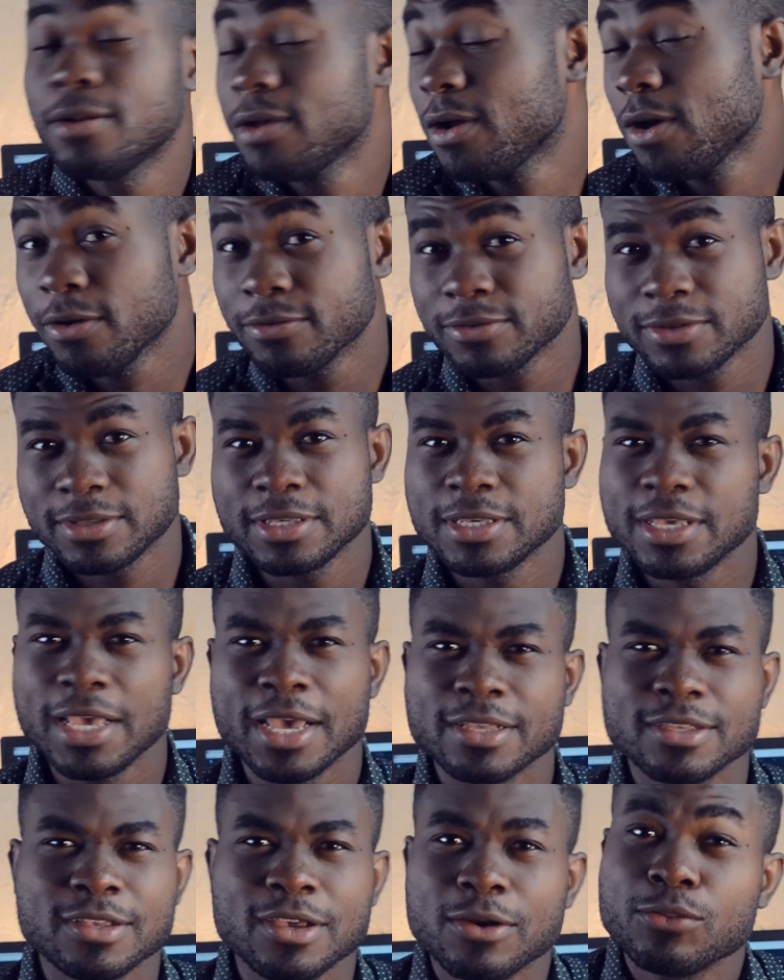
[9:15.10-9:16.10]
And obviously,
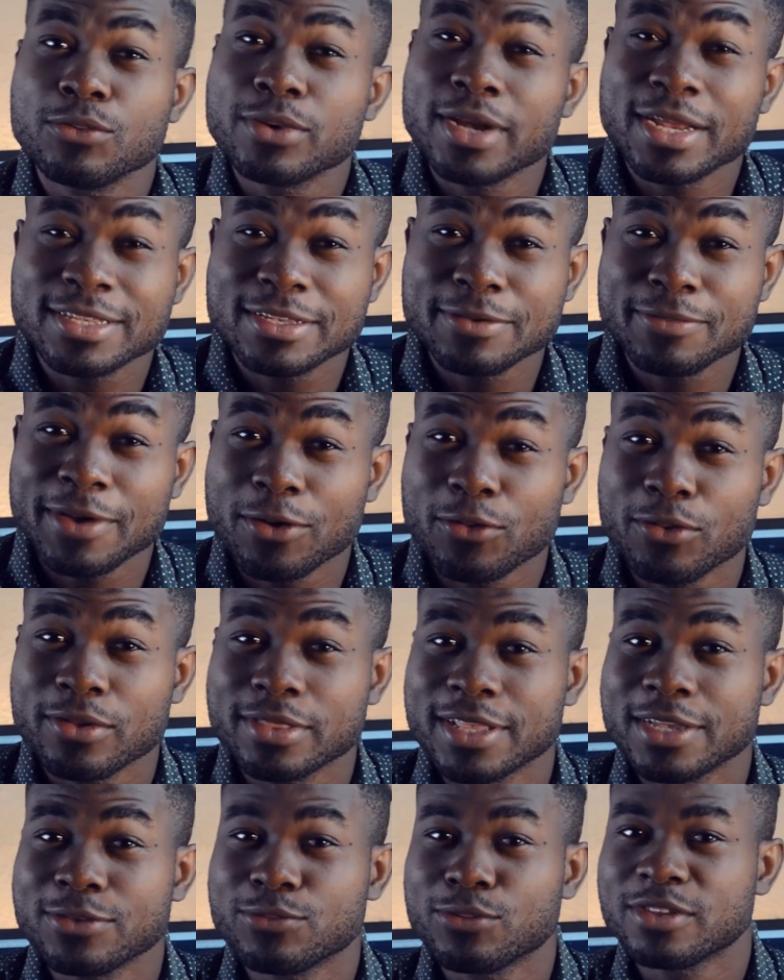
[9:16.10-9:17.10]
yes. Would I say my
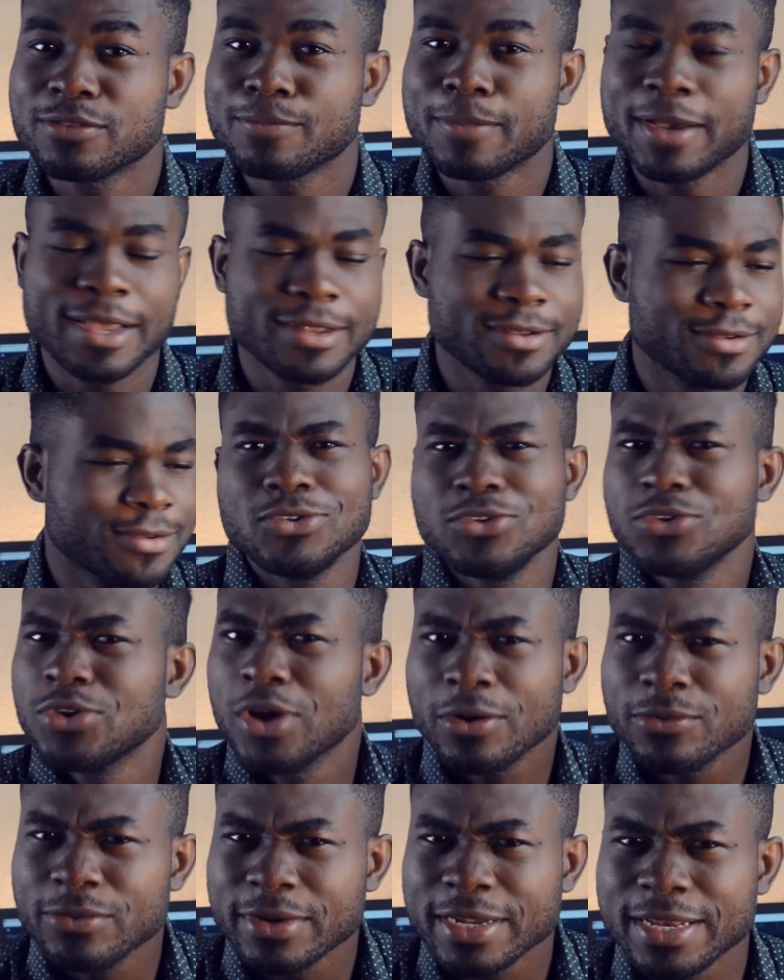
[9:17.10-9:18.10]
content was bad?
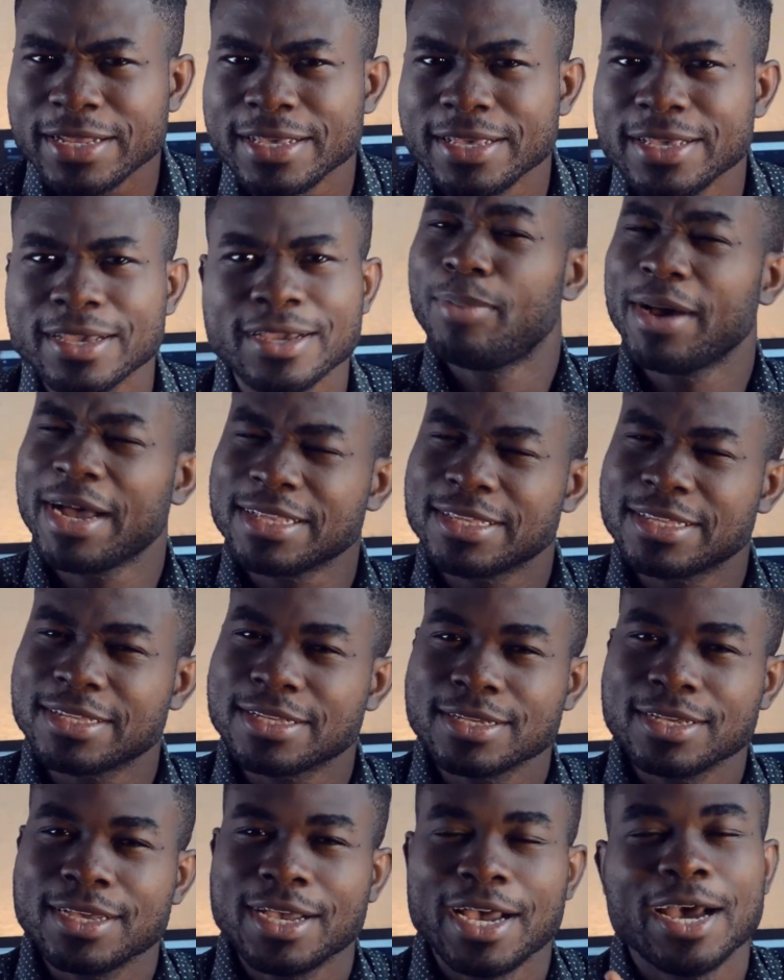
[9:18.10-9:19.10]
Not really.
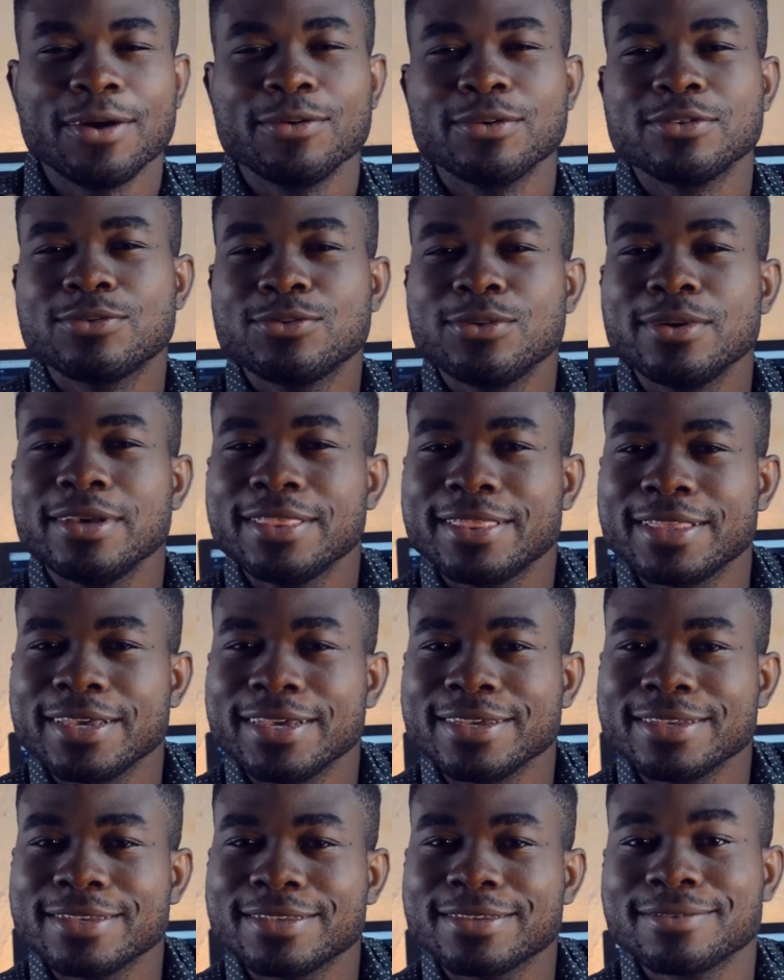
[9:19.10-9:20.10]
But I was doing
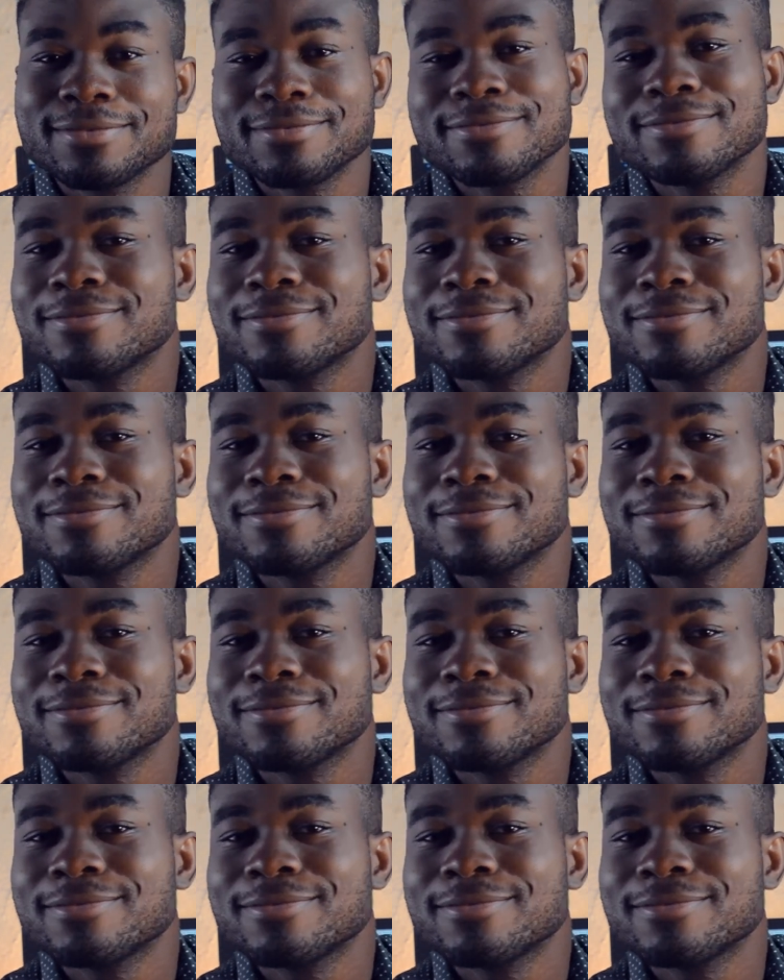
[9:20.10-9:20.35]
things